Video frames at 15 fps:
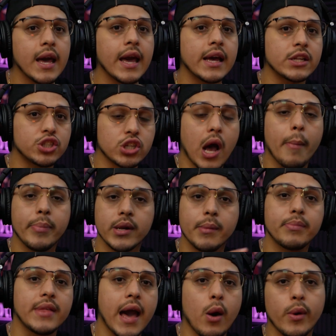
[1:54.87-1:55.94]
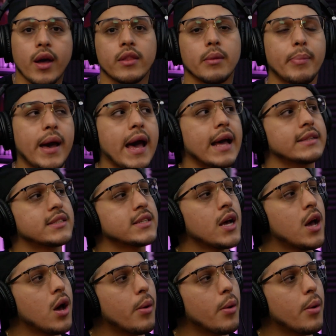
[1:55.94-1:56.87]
and chop it up that way on the pads.